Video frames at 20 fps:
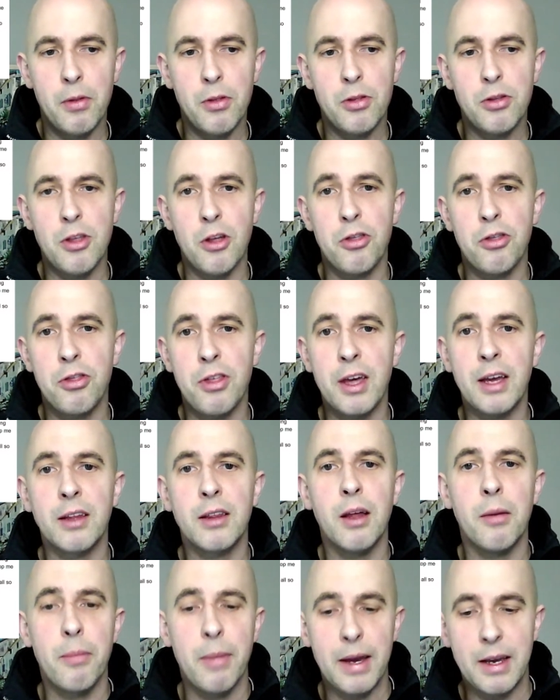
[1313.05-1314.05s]
The thing
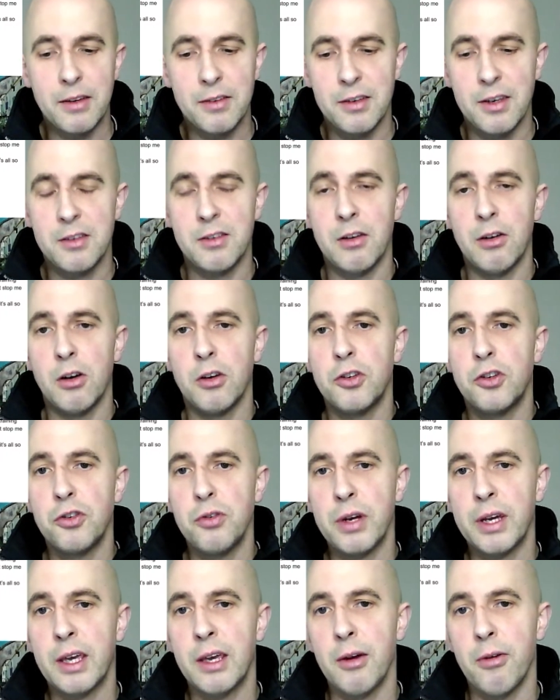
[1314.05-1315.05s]
that makes this a lot
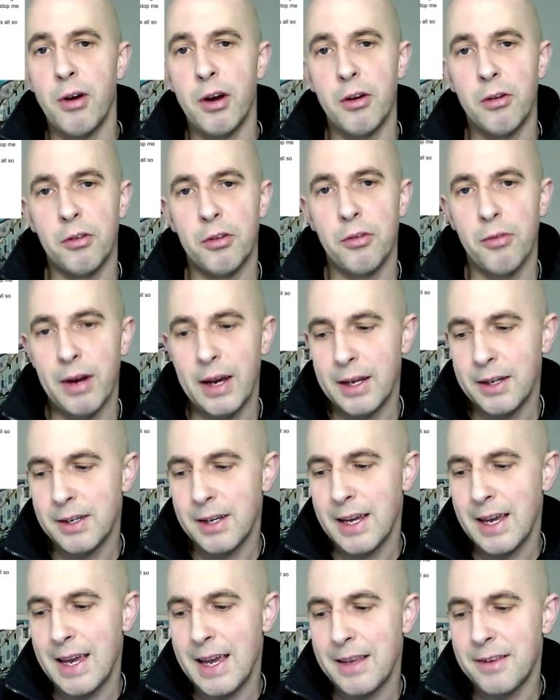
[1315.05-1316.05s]
trickier at an older age
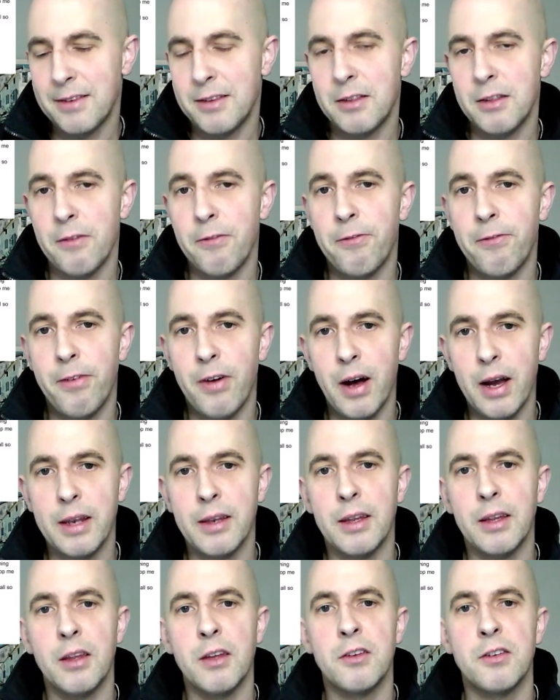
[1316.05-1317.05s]
is
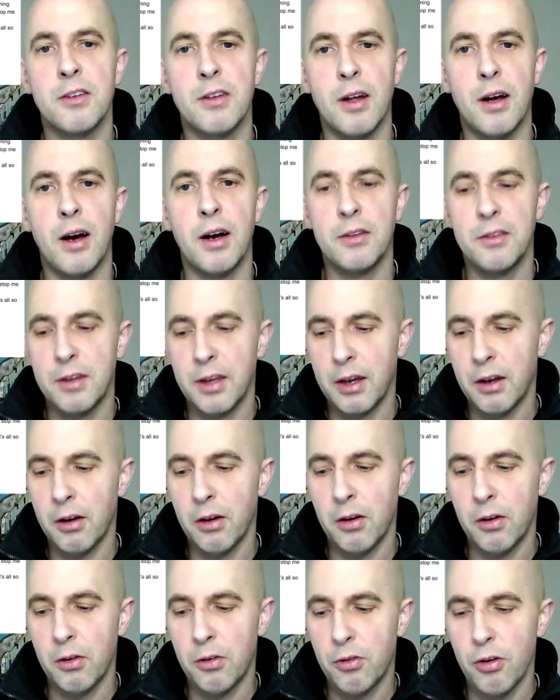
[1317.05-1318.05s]
finding the starting
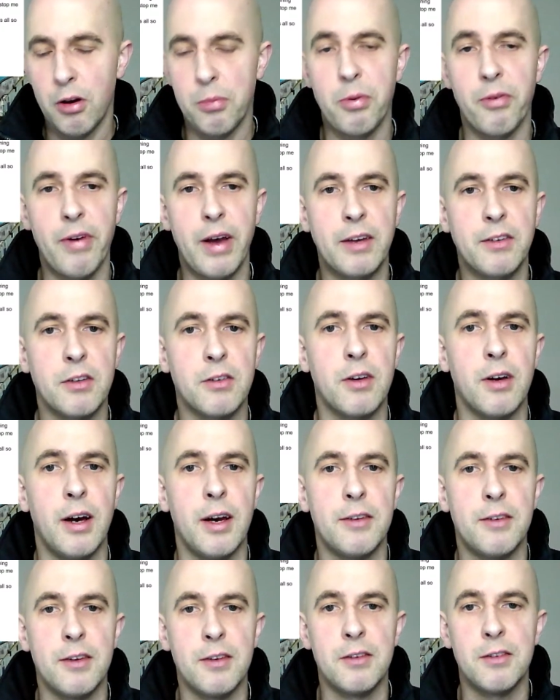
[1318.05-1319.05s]
group of
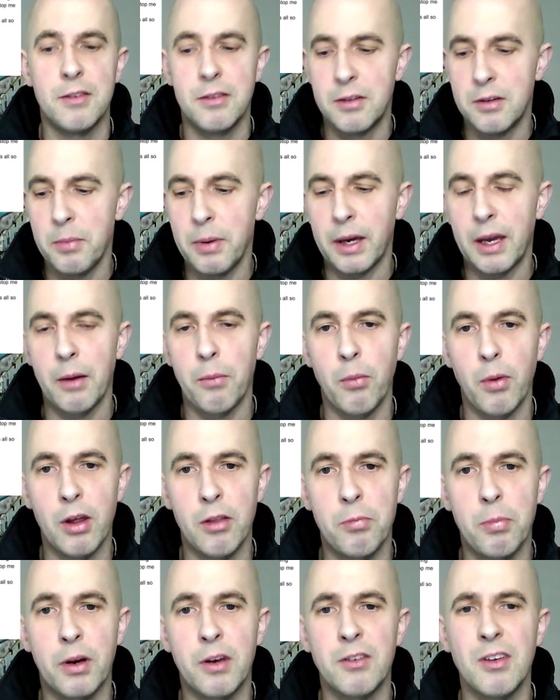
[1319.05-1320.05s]
exercises to begin
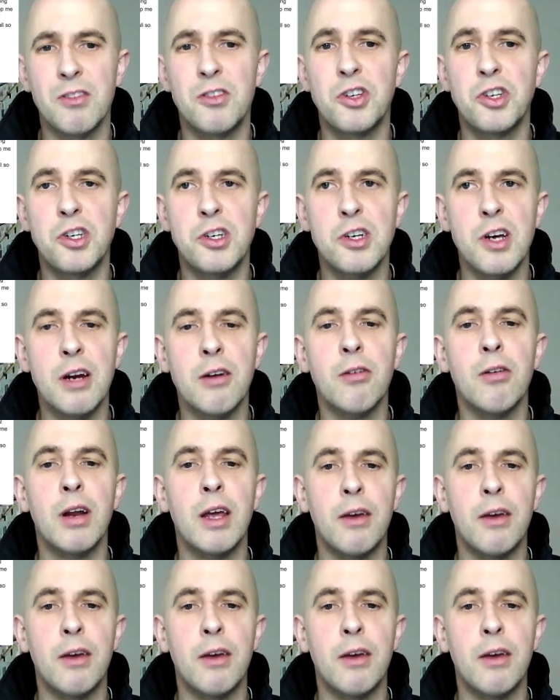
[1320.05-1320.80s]
with, because it's generally,